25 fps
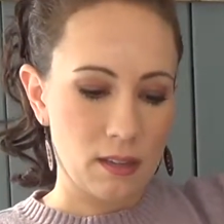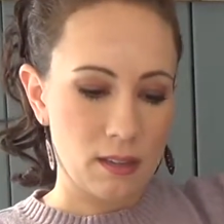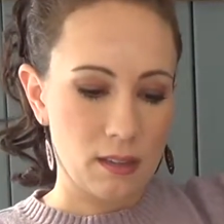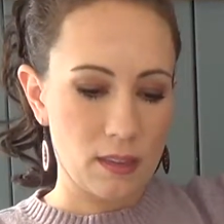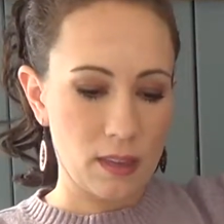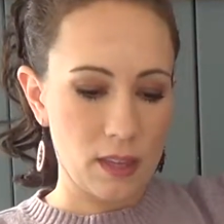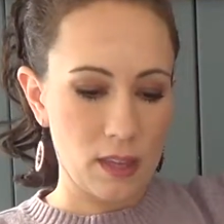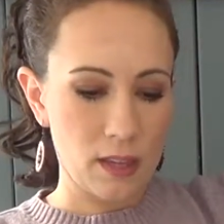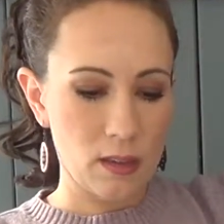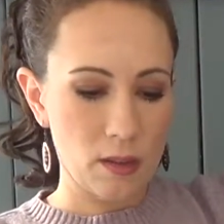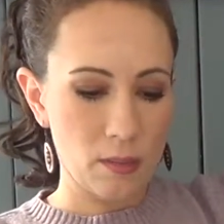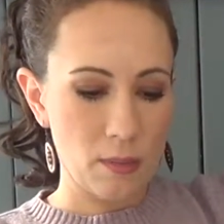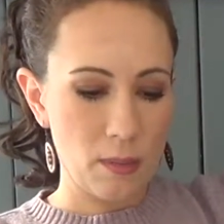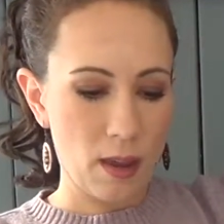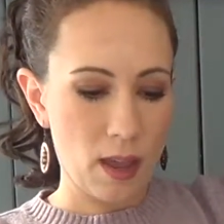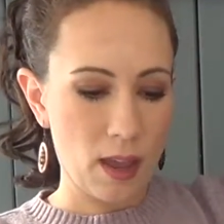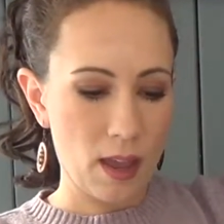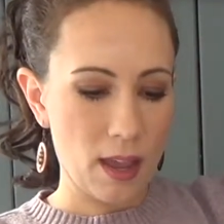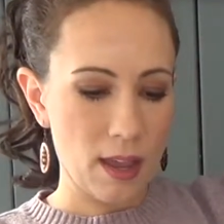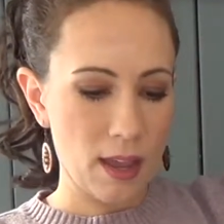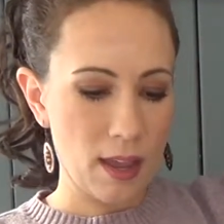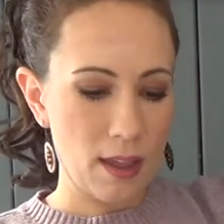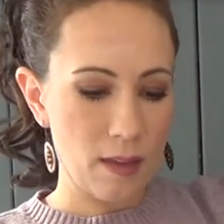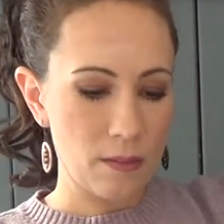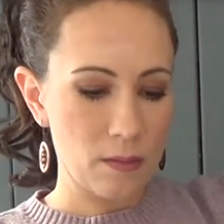that you
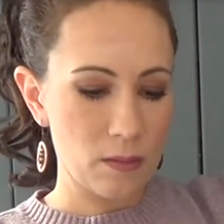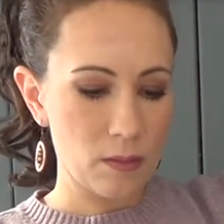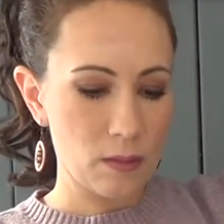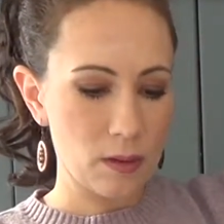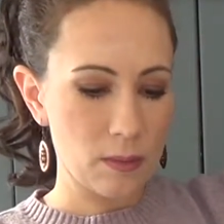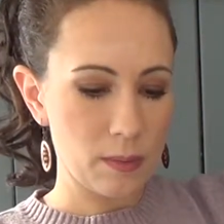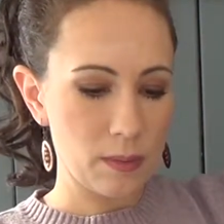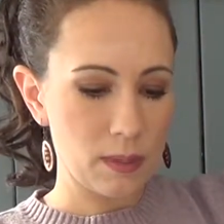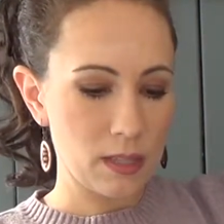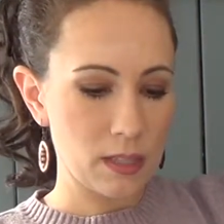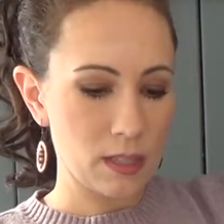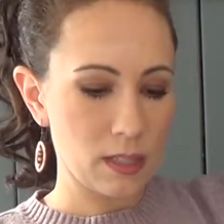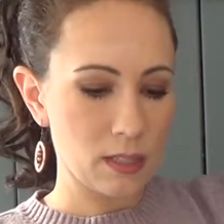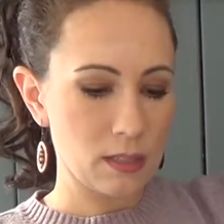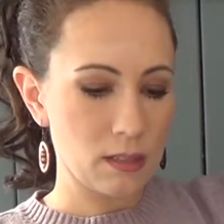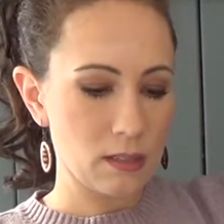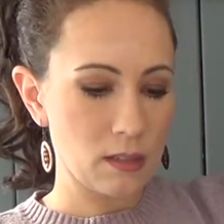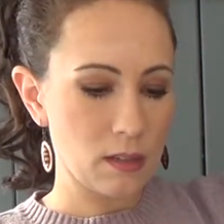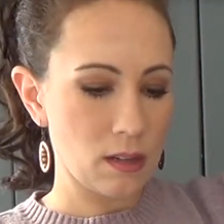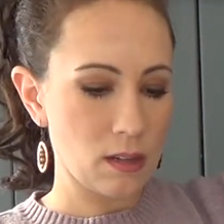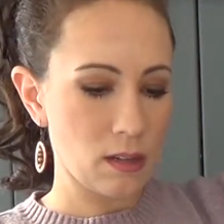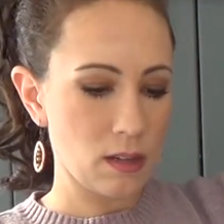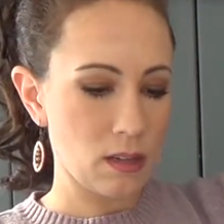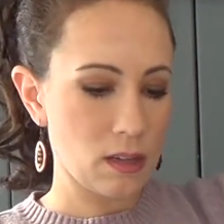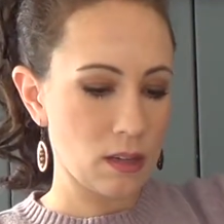buy have
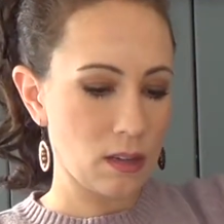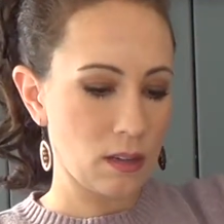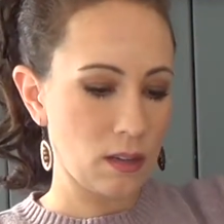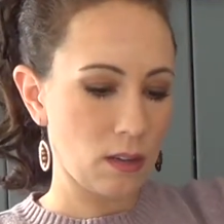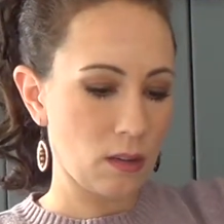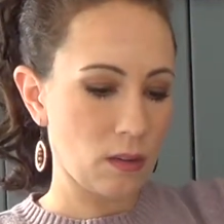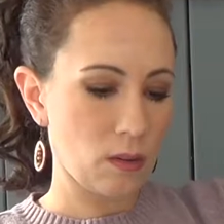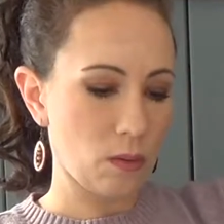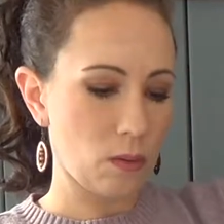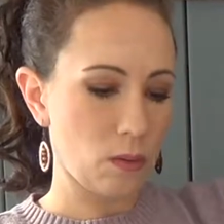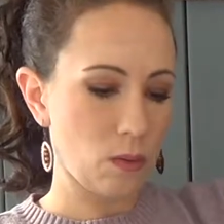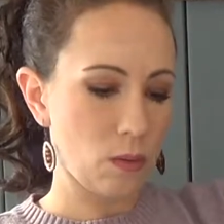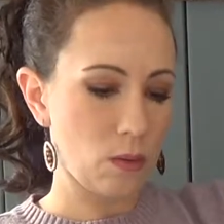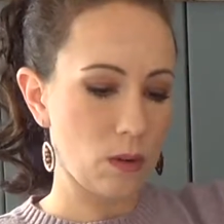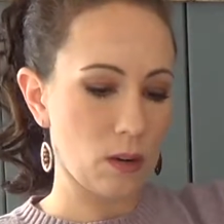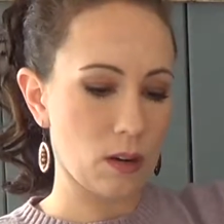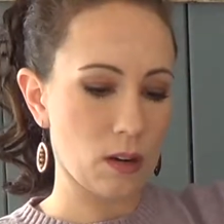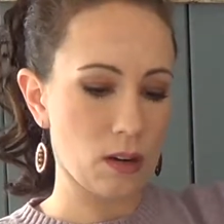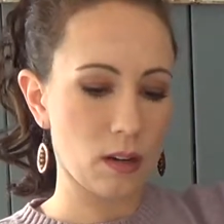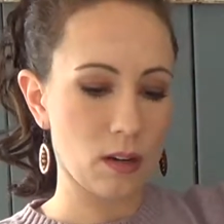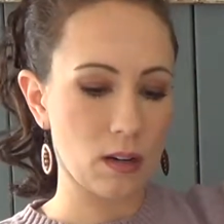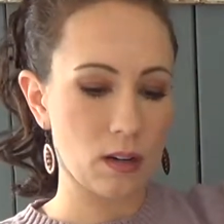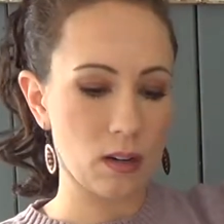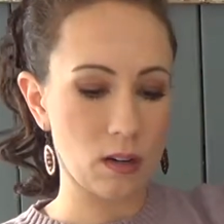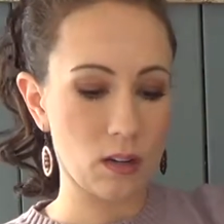ribbon, or